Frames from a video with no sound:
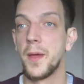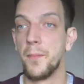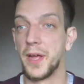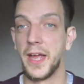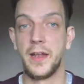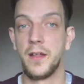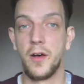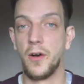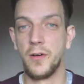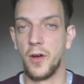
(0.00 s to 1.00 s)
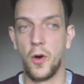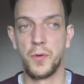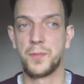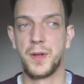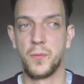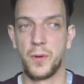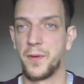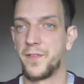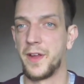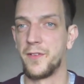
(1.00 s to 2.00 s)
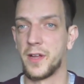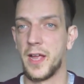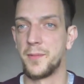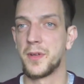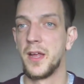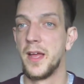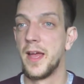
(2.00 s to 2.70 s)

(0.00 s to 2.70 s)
But again, always been one of my favourite games.